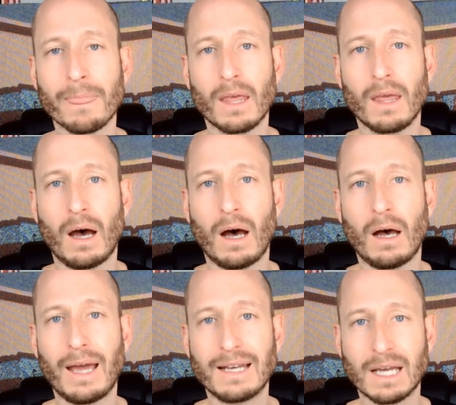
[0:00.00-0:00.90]
uh,
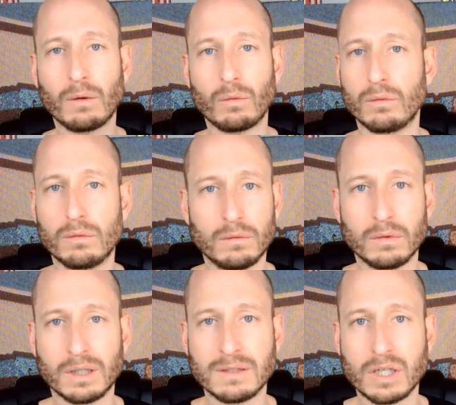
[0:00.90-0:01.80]
as I
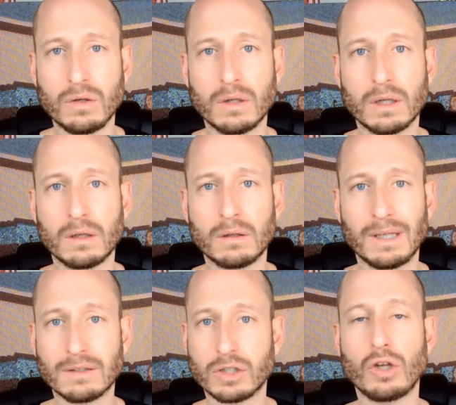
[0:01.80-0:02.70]
continue to
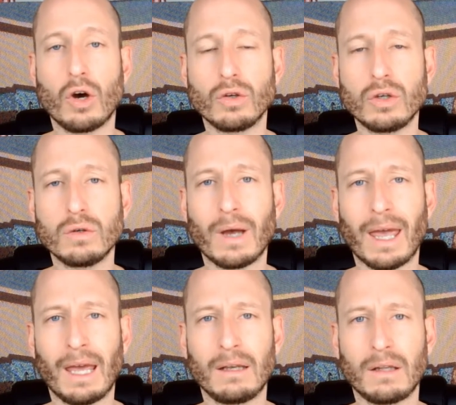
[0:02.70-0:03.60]
get to know you
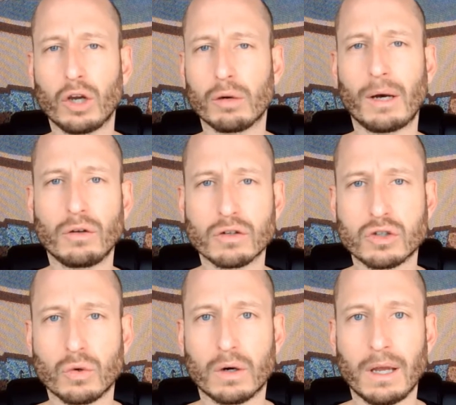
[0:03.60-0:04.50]
and hear about your
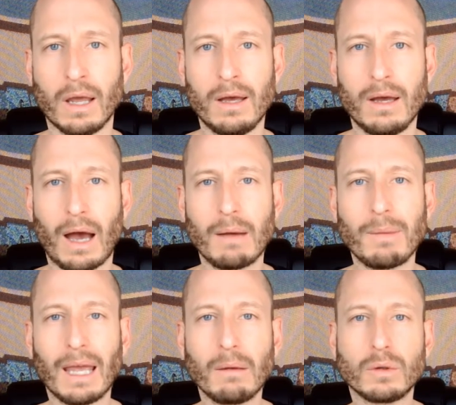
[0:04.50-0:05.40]
story, I'm
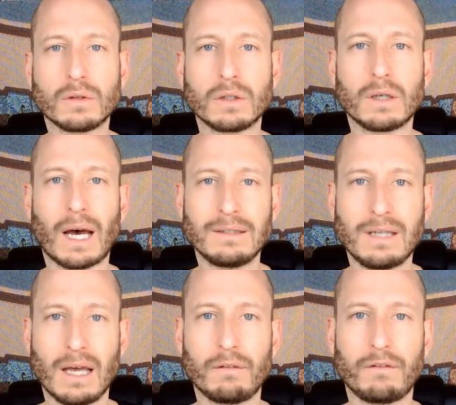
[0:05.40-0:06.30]
able to
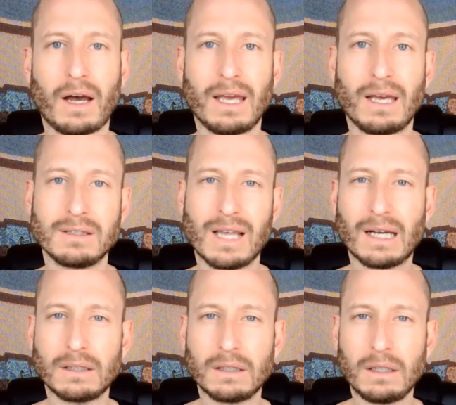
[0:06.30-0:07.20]
identify
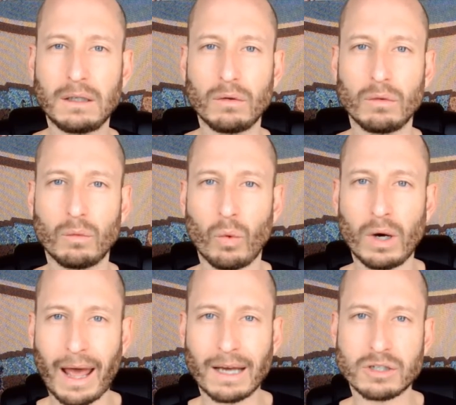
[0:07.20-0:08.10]
exactly what
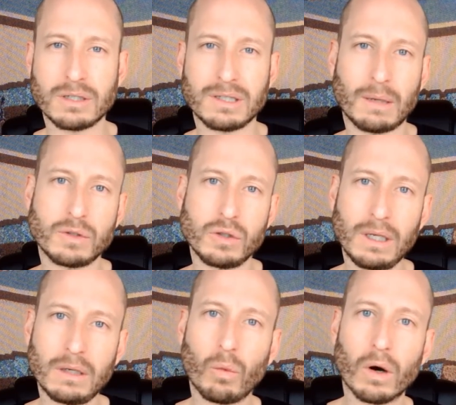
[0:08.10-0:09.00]
action steps you need
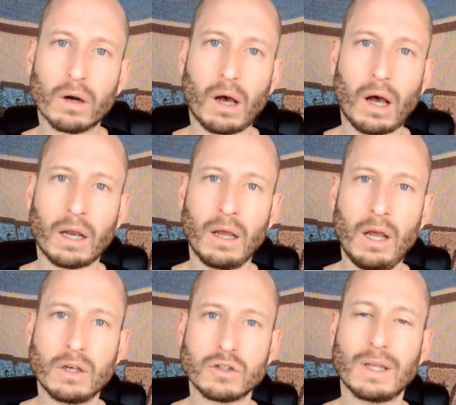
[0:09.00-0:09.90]
to work on
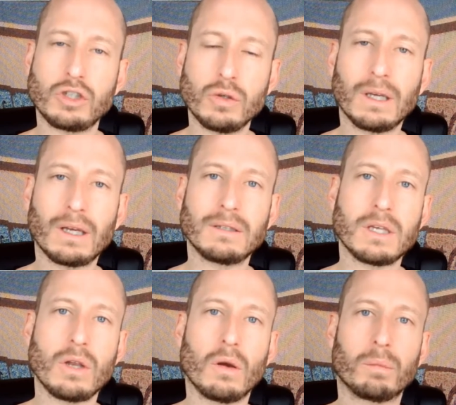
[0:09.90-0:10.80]
so that you can
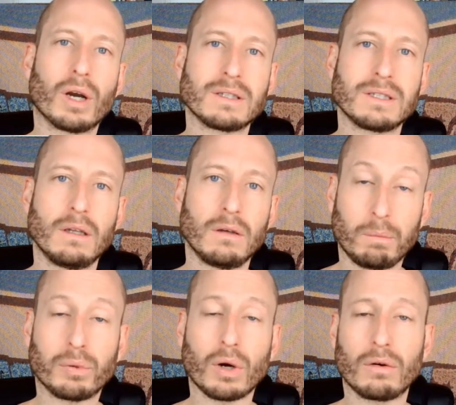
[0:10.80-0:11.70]
continue to press
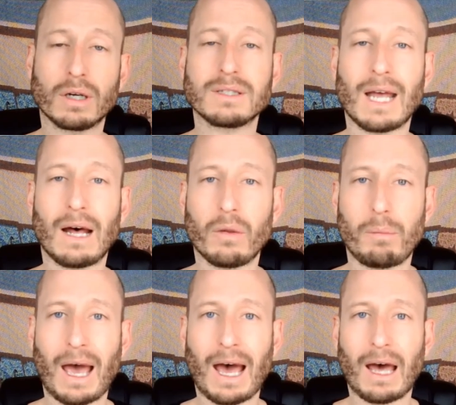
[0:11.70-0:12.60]
progress down the
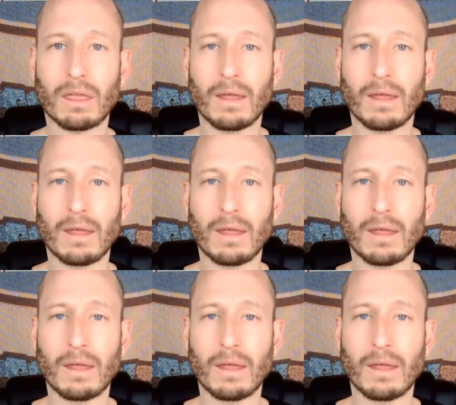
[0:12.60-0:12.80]
path.